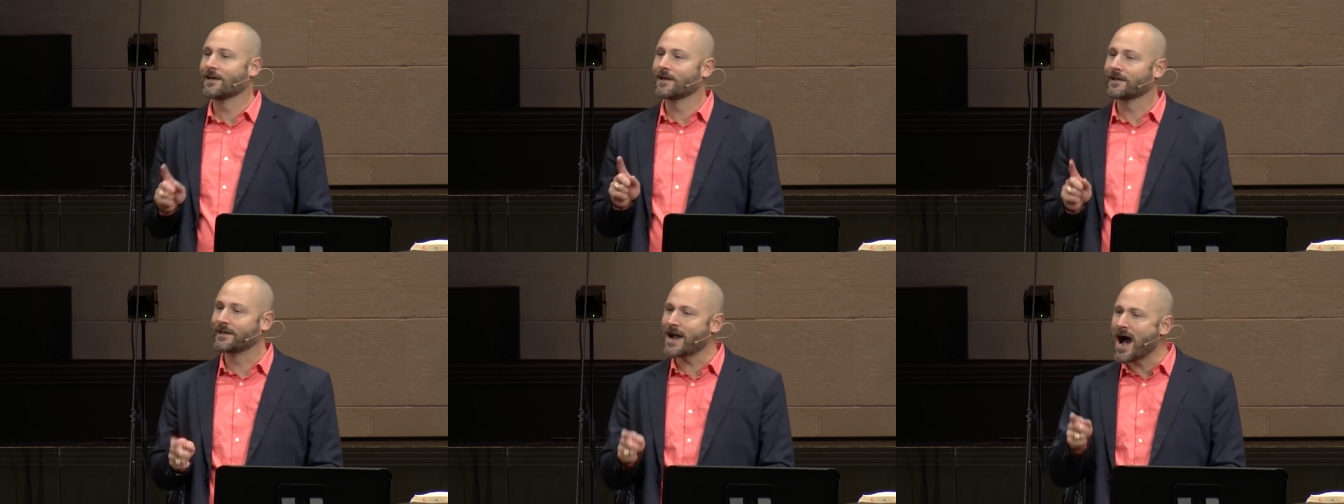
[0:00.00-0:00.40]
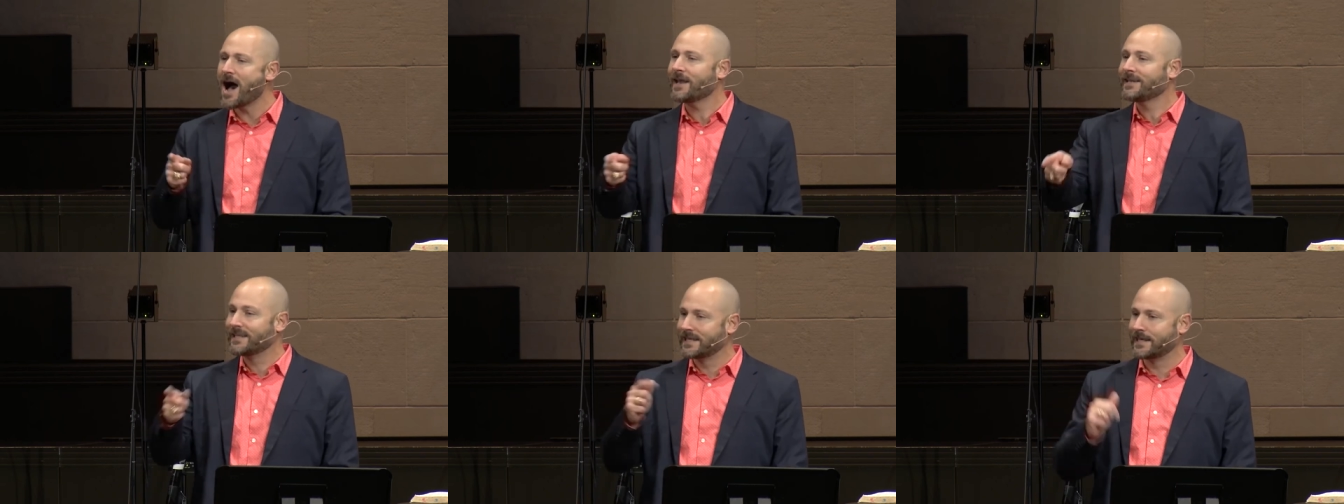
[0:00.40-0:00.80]

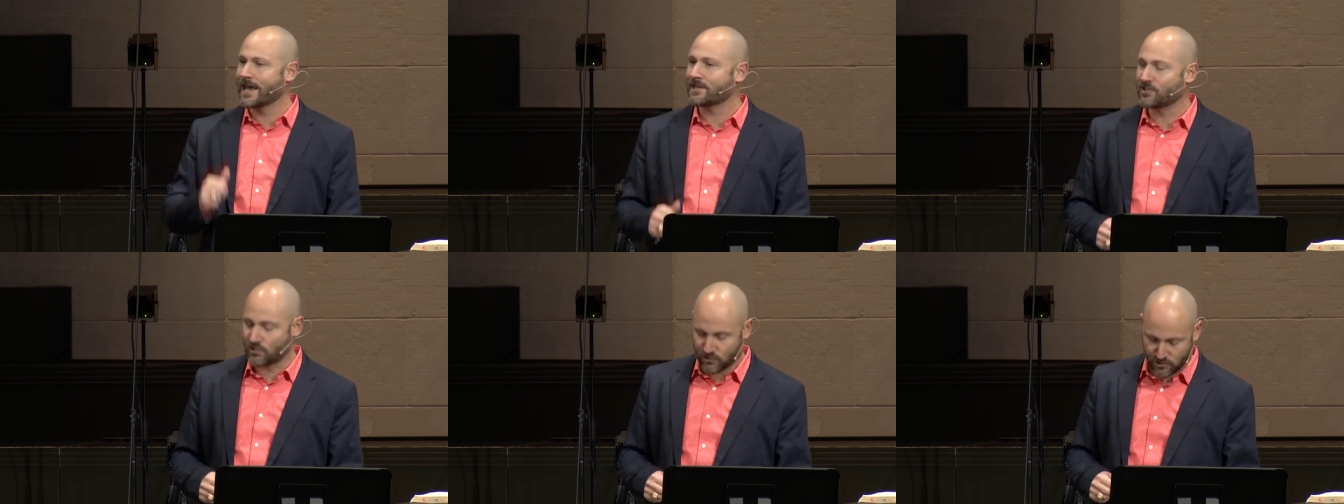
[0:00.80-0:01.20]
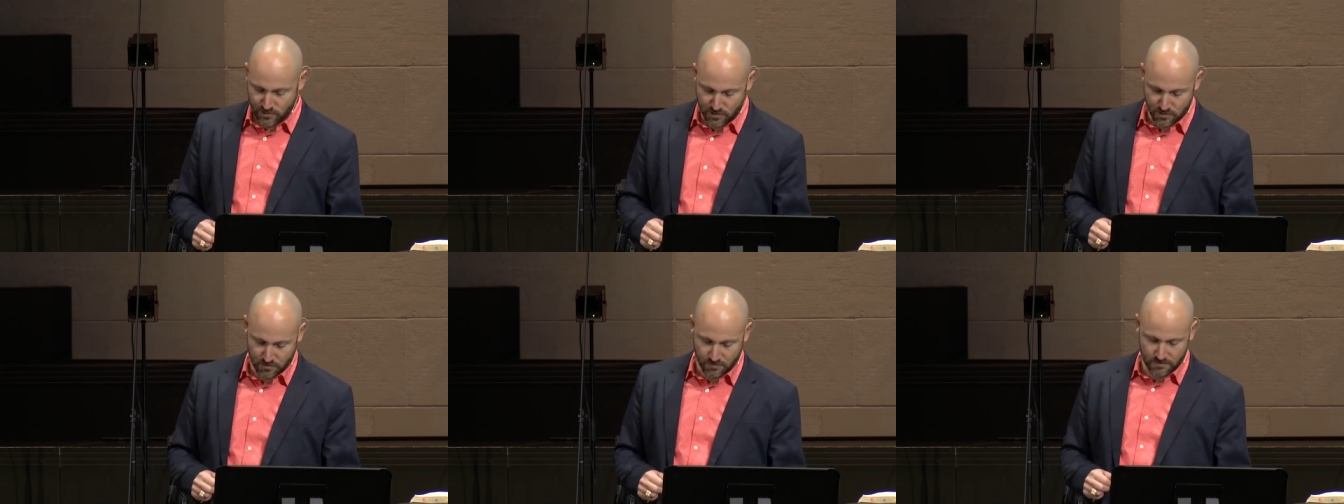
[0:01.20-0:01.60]
God gets
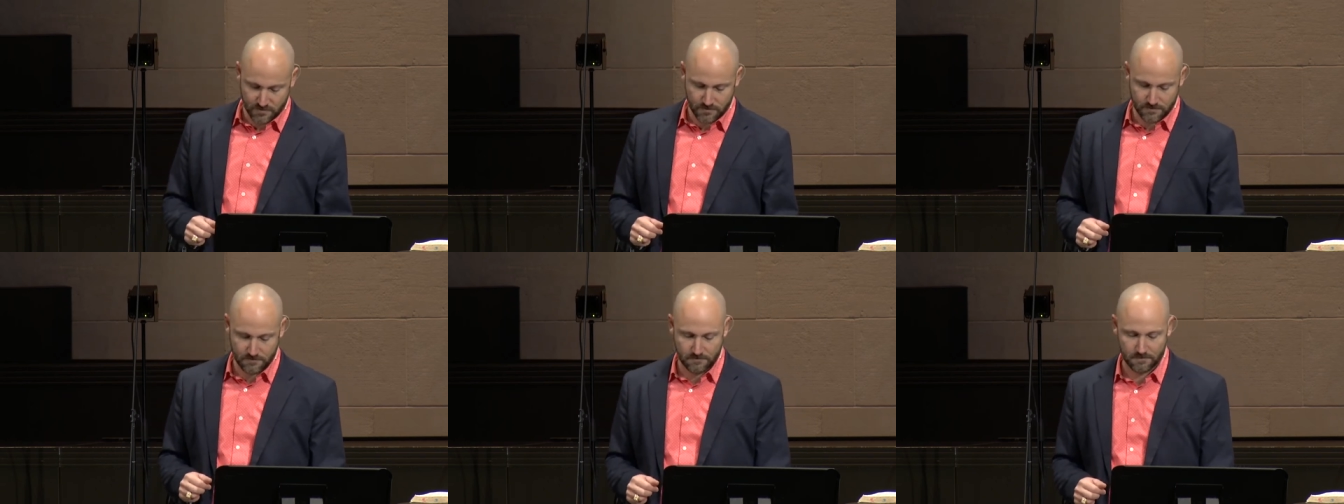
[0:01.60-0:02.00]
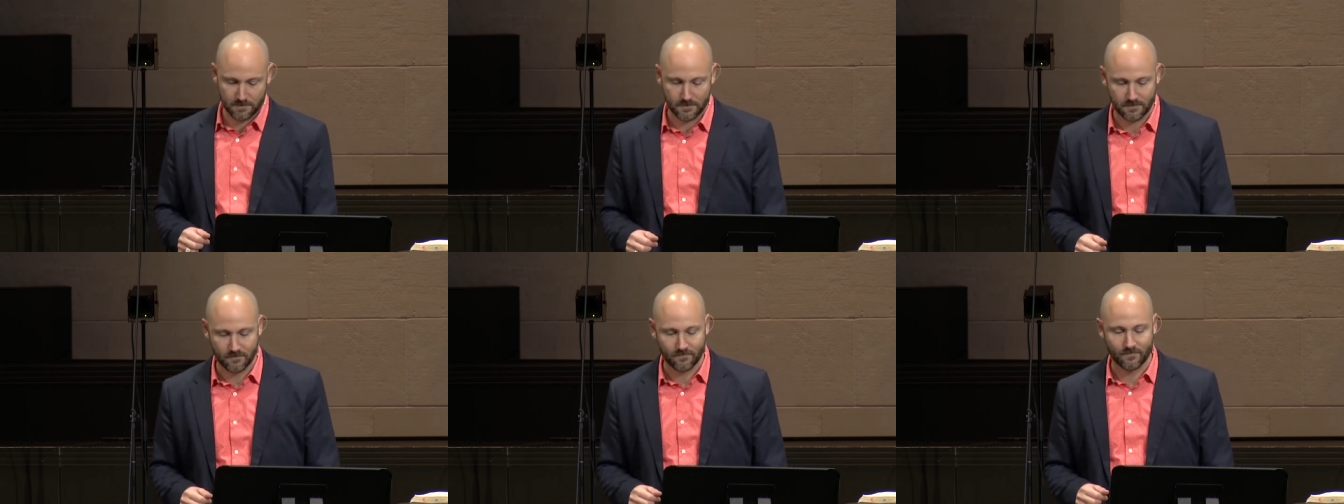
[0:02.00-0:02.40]
you.
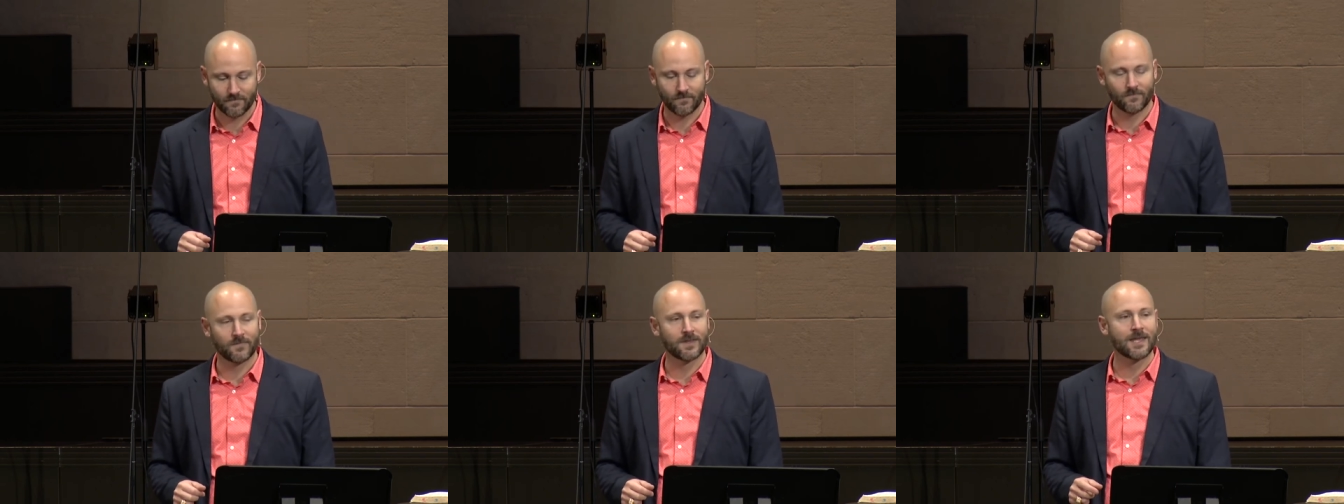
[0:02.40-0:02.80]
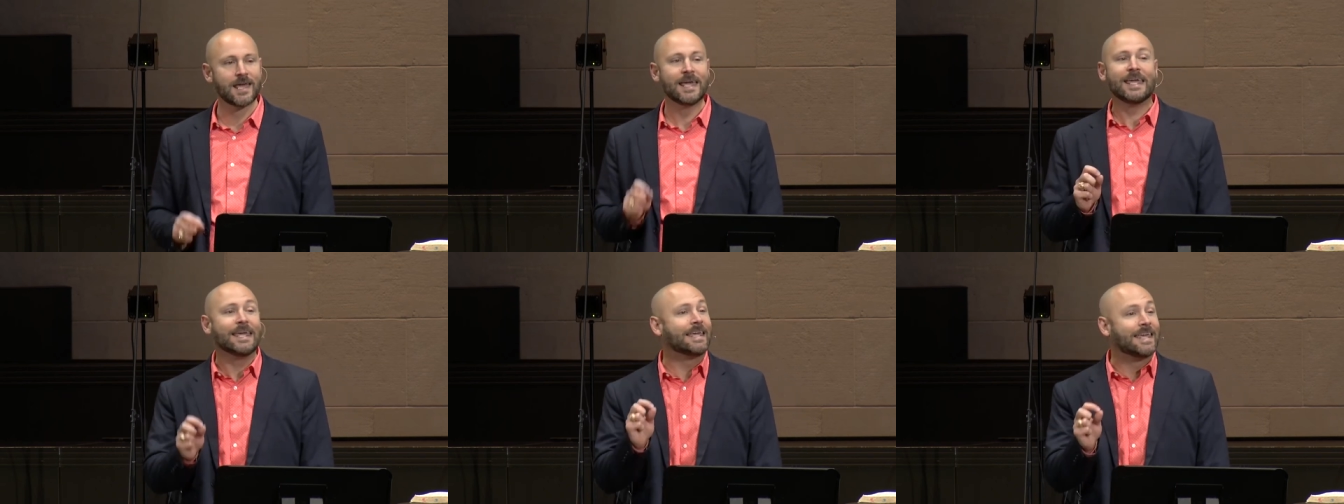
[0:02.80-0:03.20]

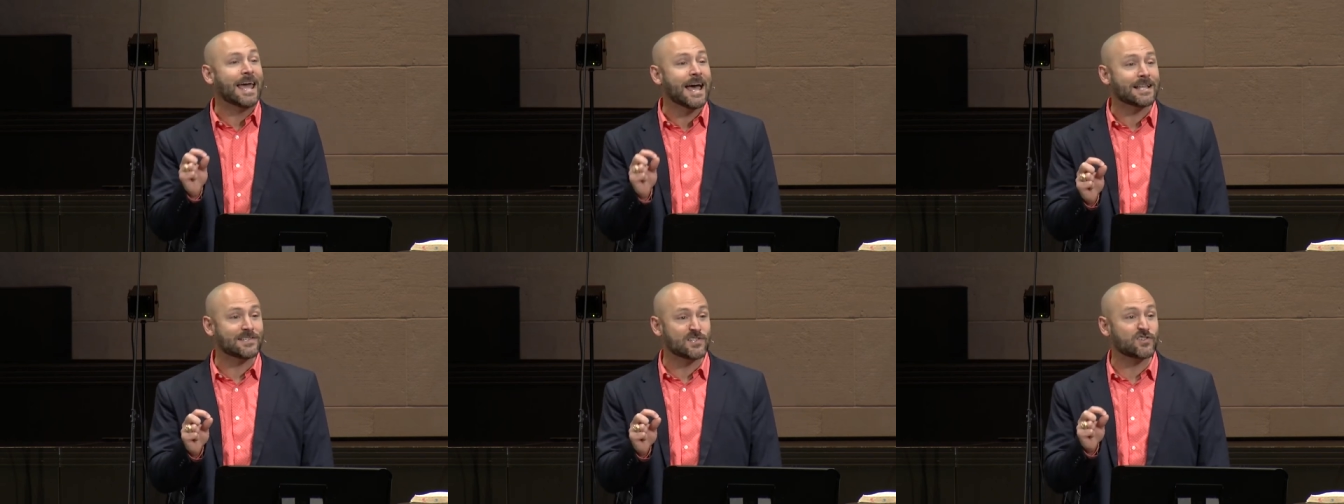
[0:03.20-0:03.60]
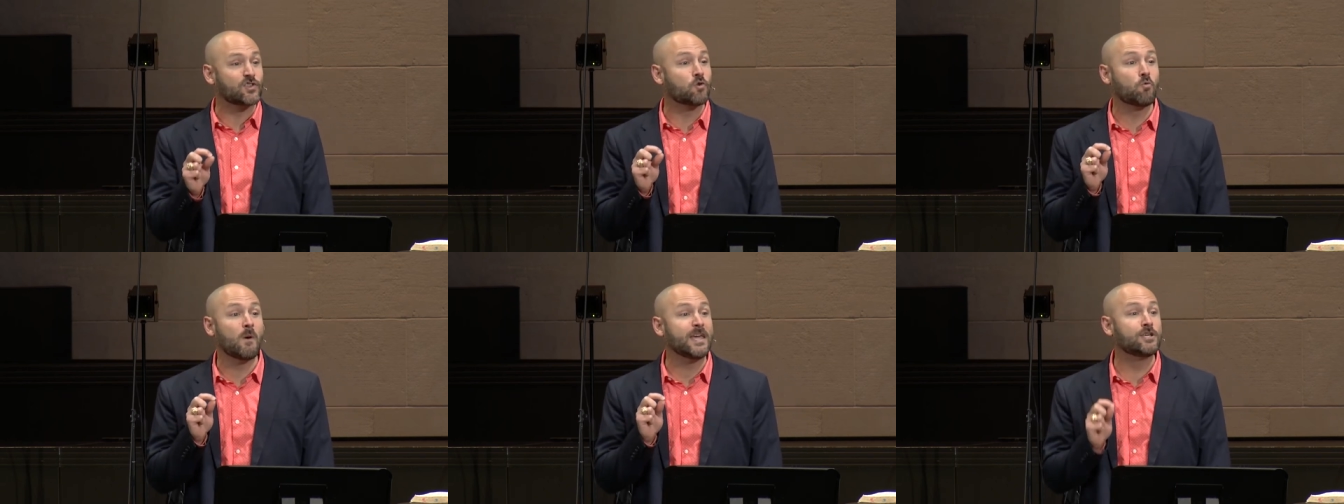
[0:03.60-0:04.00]
He gets the
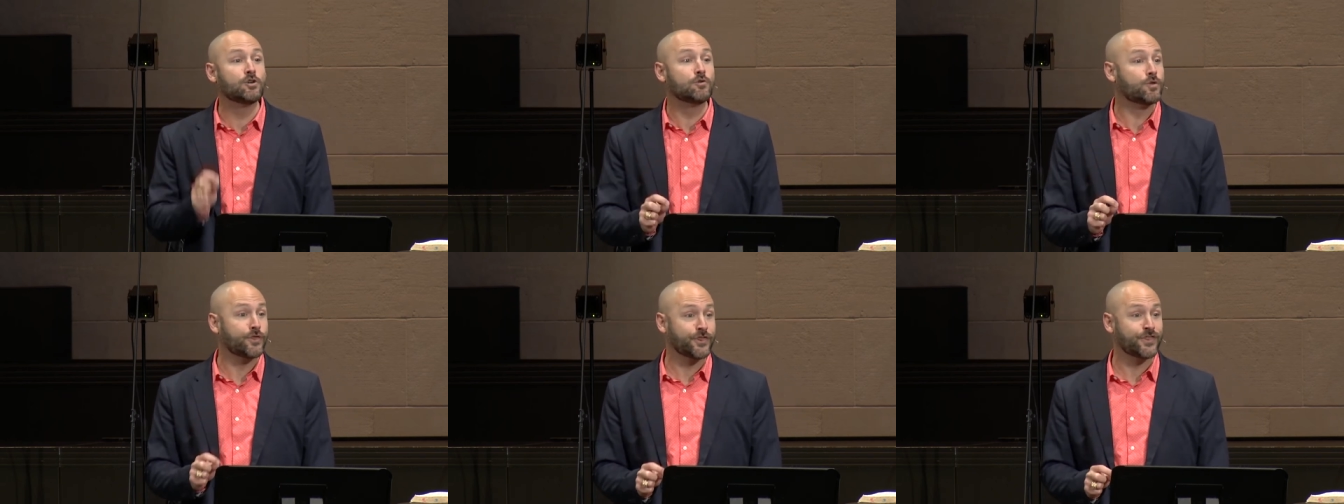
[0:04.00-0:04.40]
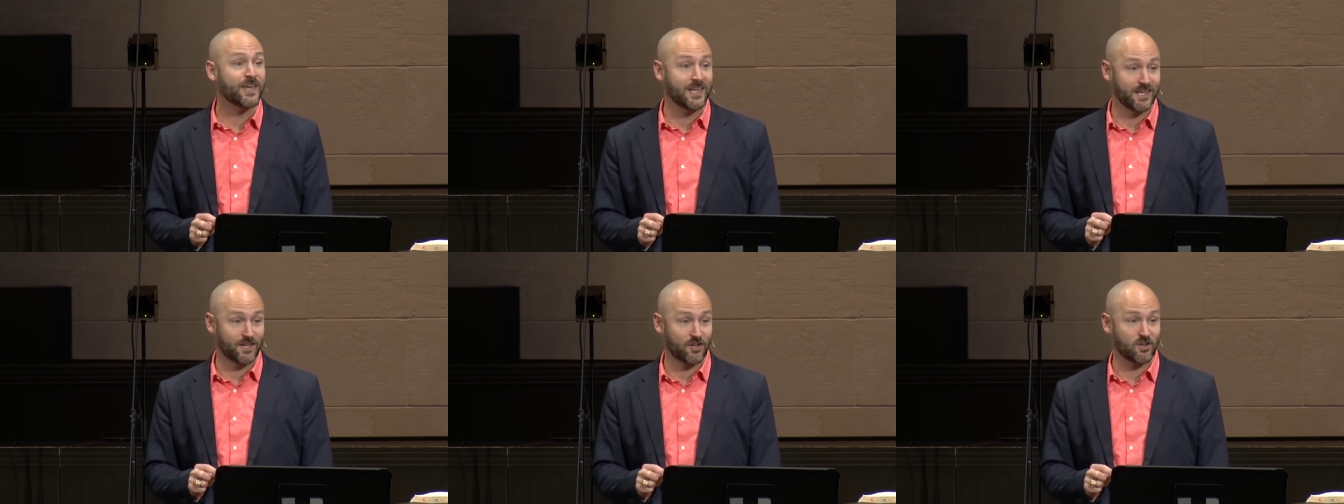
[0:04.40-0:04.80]
way you
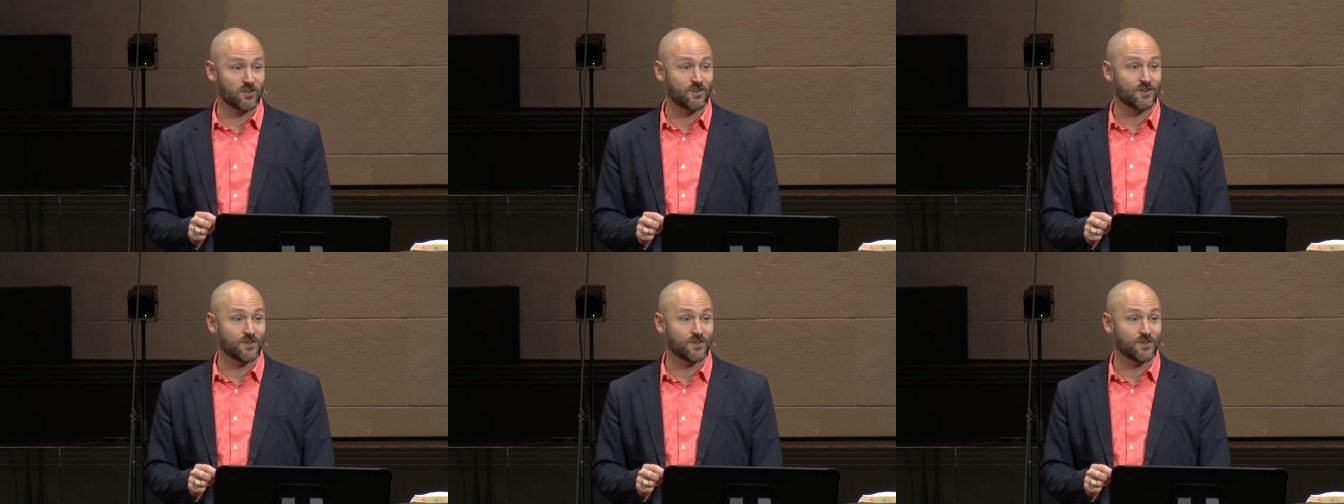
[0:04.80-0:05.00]
think,